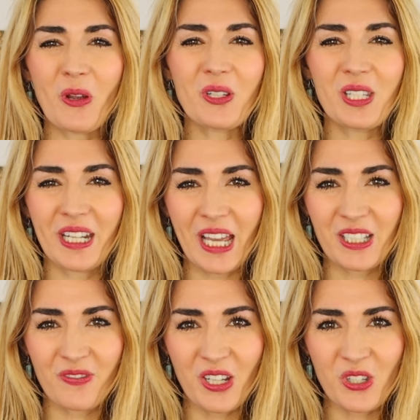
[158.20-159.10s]
on to the
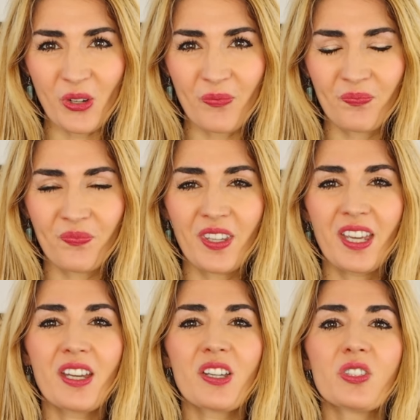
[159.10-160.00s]
next feature.
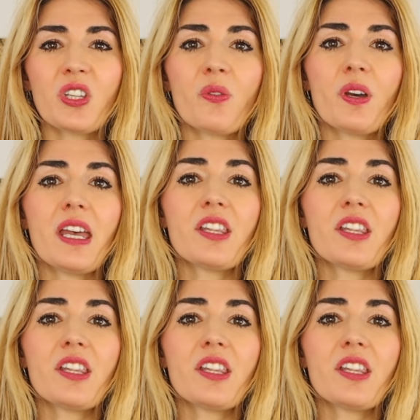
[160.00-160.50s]
So